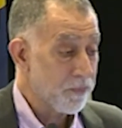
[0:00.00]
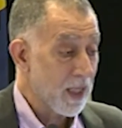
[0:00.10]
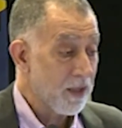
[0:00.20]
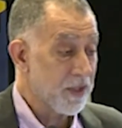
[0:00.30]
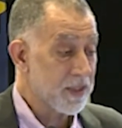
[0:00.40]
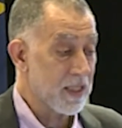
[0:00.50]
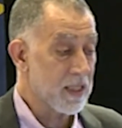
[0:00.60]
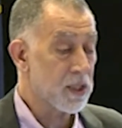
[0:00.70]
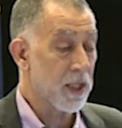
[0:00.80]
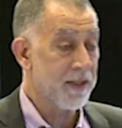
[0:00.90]
This
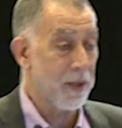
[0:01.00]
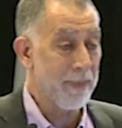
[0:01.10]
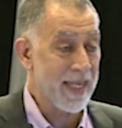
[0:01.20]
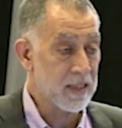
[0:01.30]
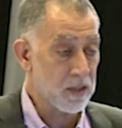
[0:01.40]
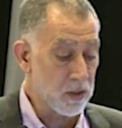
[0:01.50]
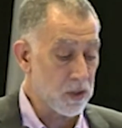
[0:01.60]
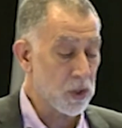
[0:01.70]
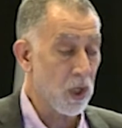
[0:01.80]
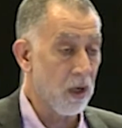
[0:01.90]
is the
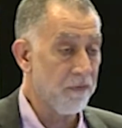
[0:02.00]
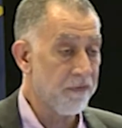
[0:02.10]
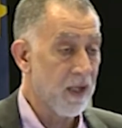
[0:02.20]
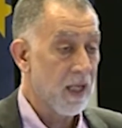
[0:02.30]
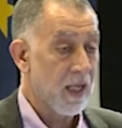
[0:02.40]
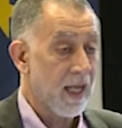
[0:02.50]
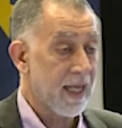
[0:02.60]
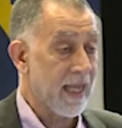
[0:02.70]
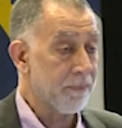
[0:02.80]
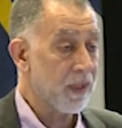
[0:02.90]
basis of
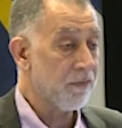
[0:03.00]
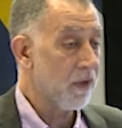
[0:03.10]
adaptive